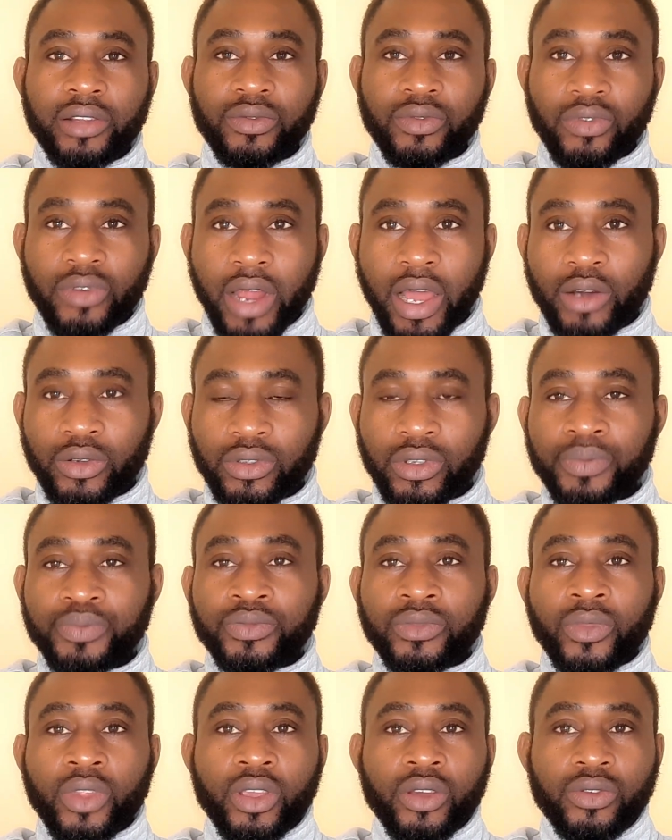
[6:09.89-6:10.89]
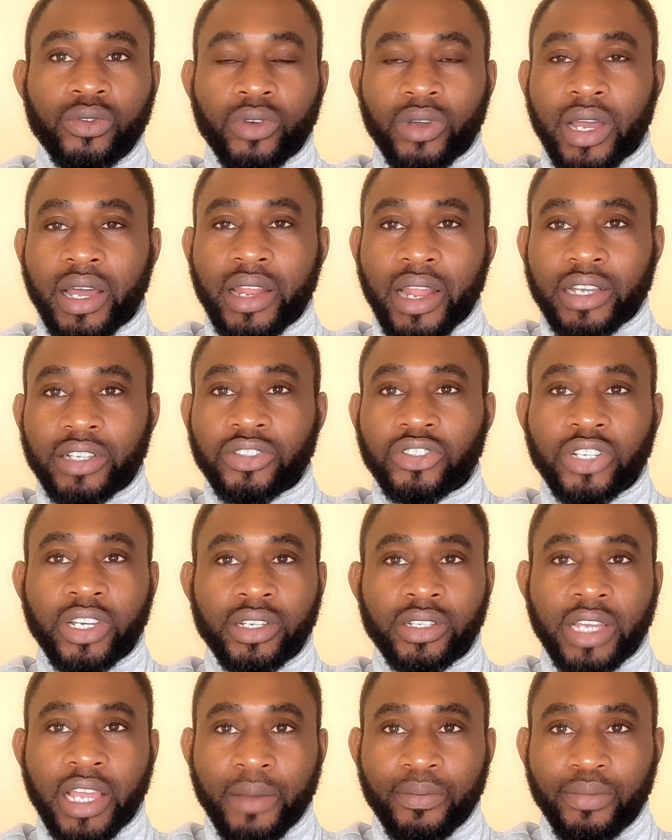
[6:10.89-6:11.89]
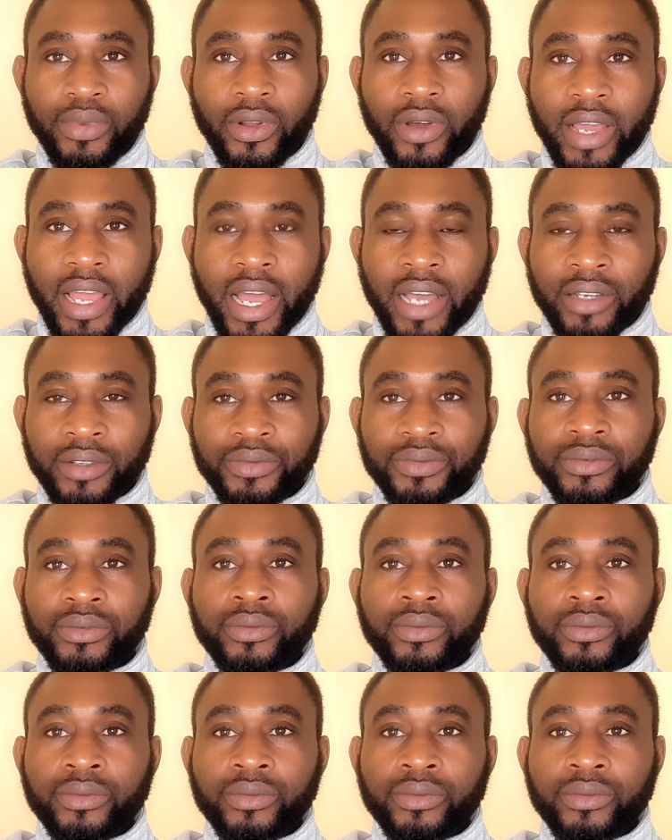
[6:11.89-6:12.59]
route, you can change employer.